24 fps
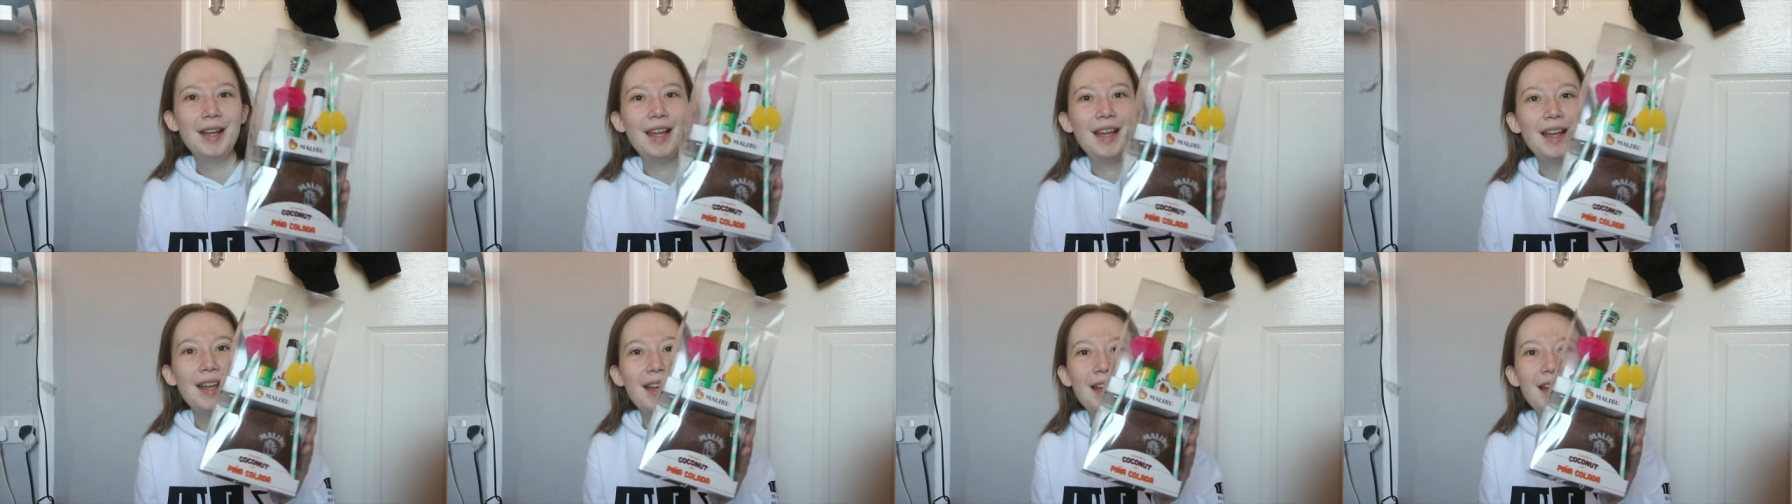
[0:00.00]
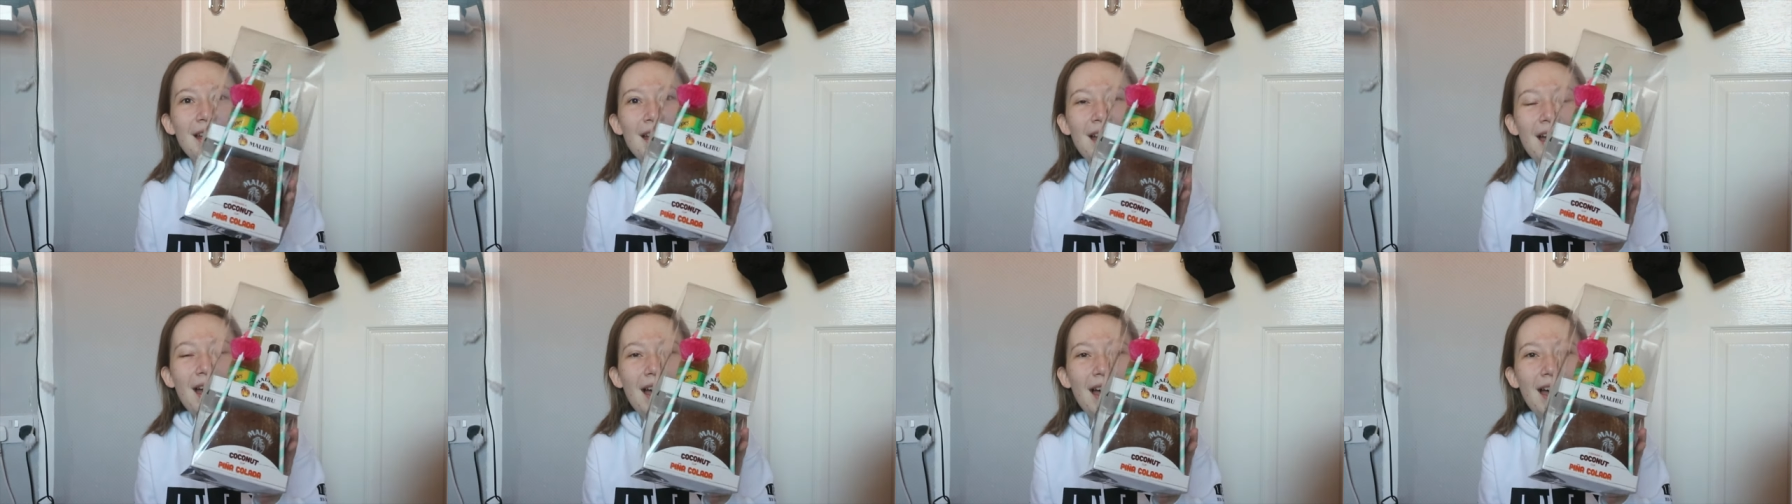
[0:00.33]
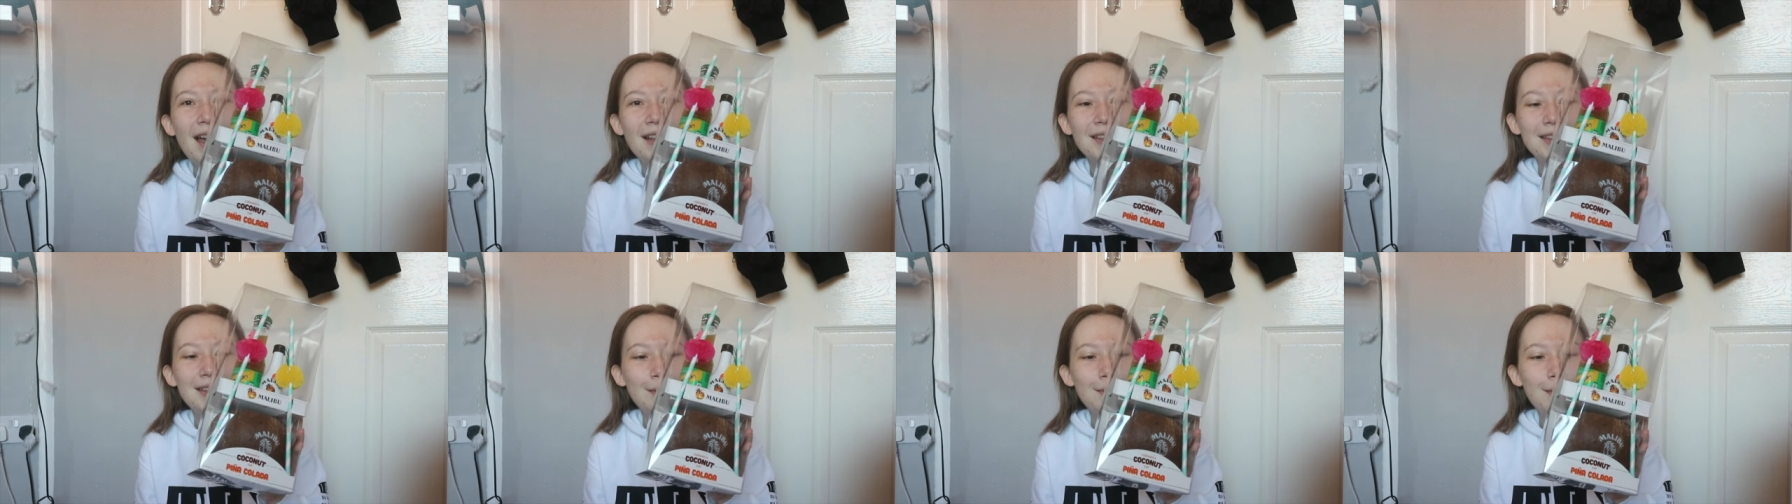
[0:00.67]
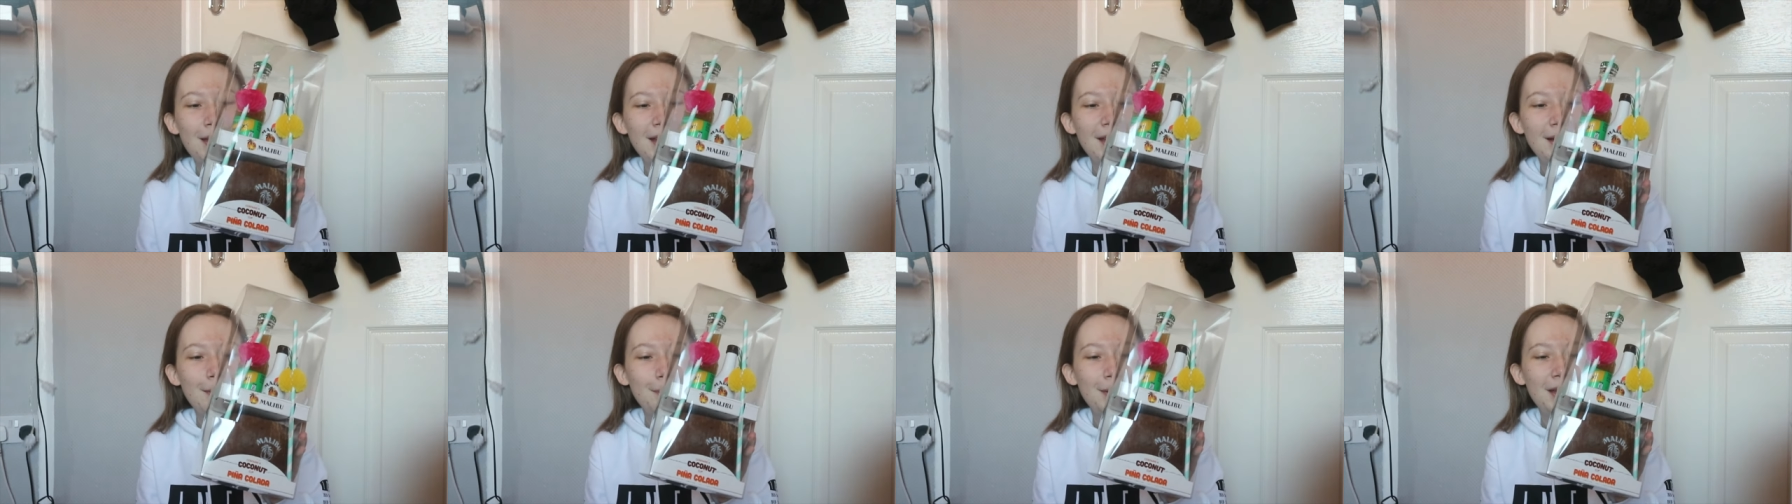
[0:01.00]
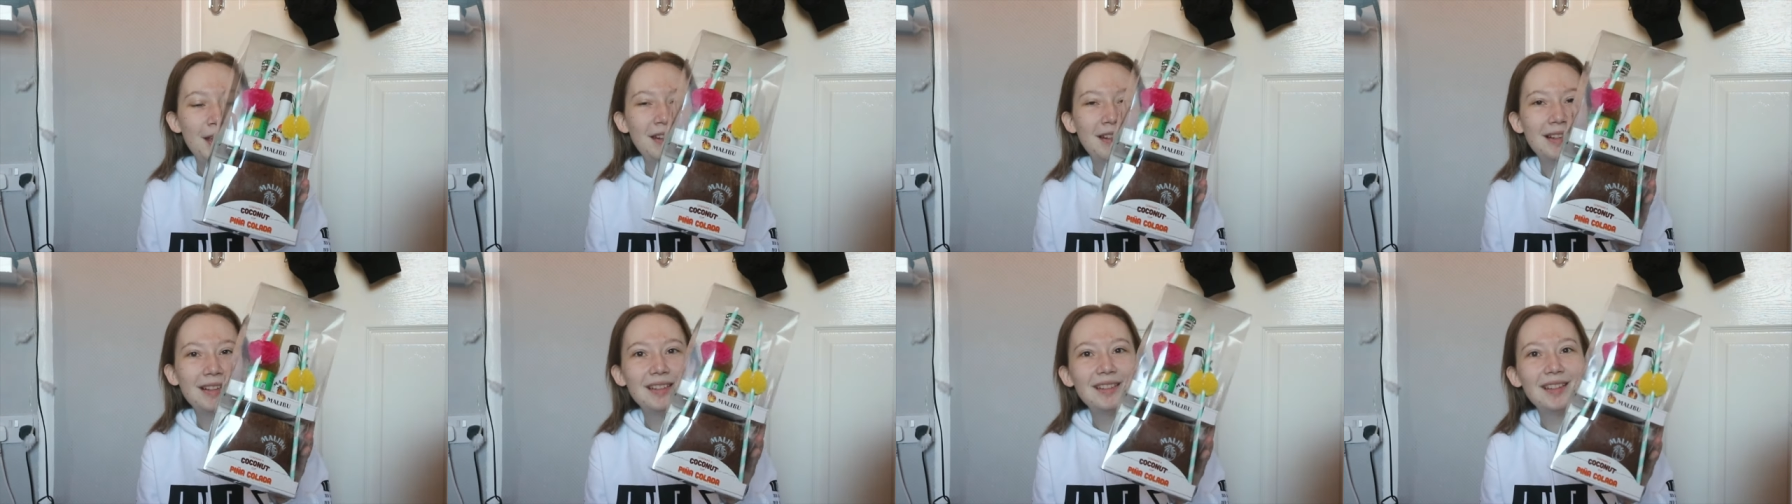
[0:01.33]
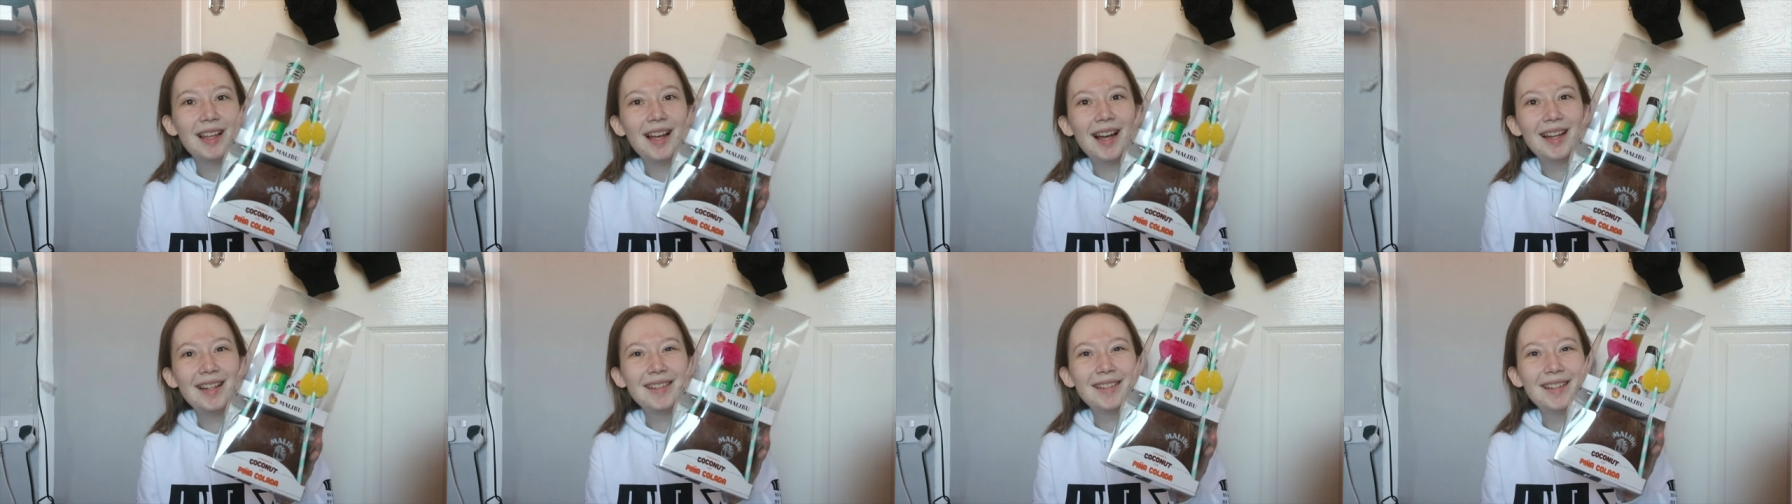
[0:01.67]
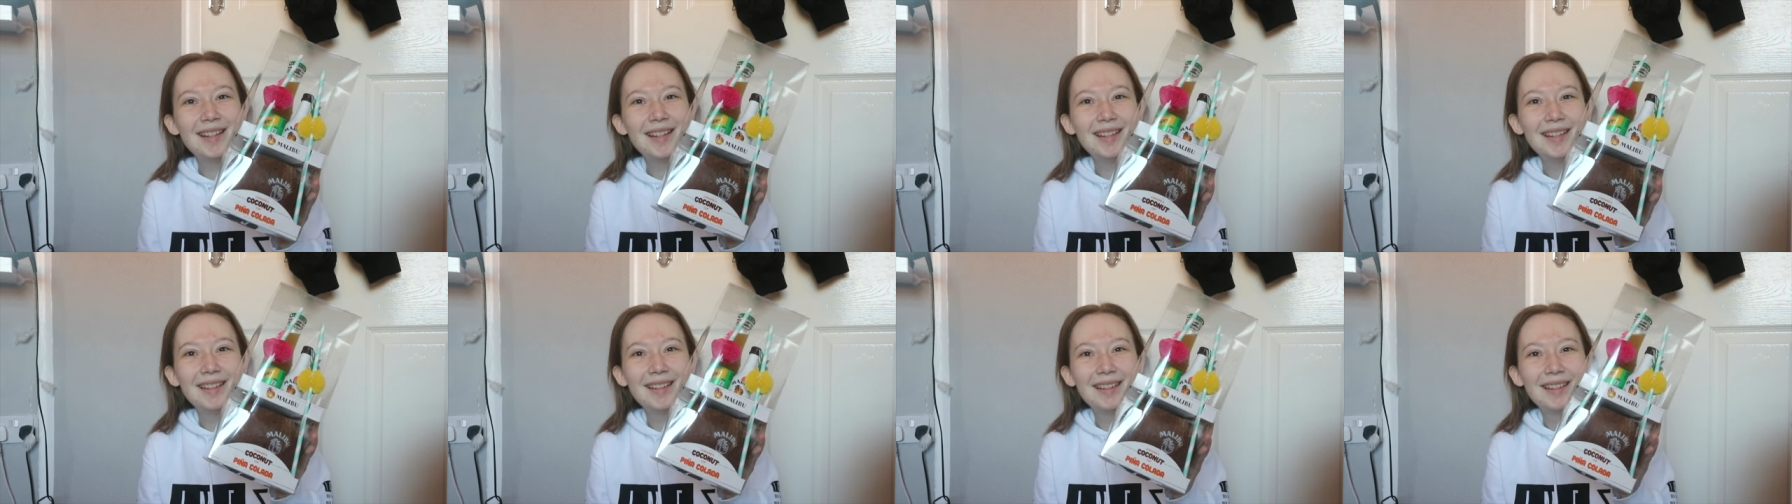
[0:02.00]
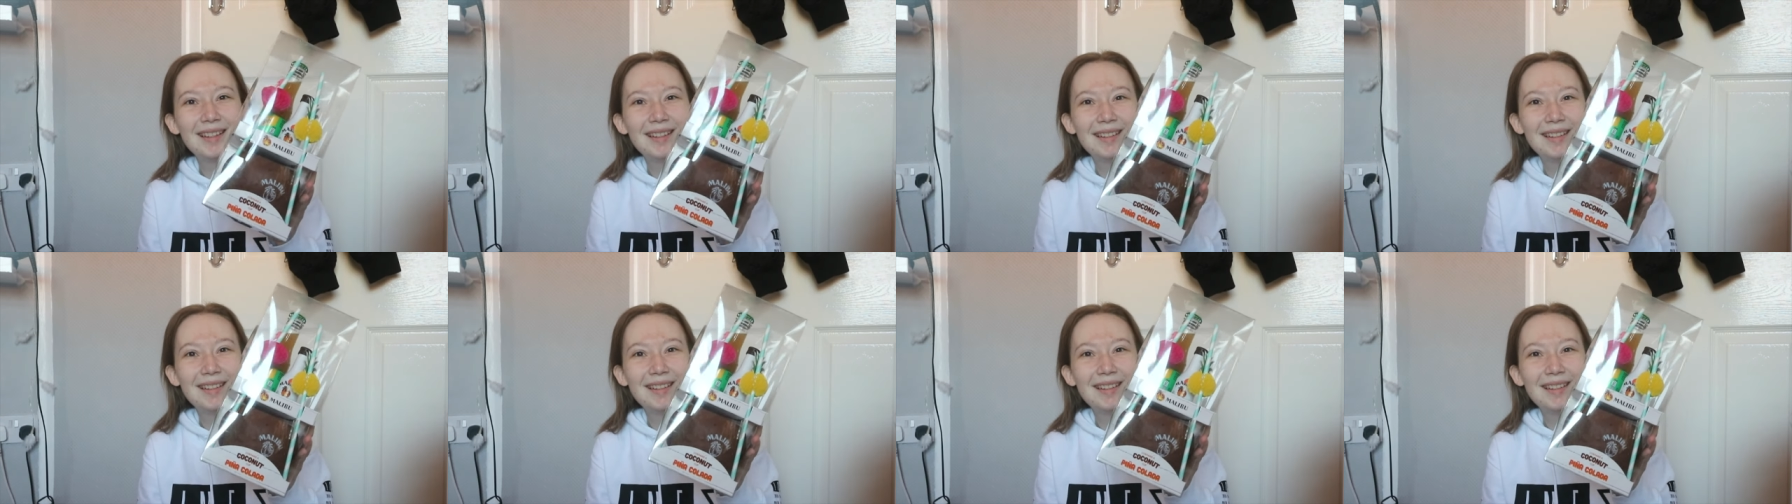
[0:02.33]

it to make a pina colada.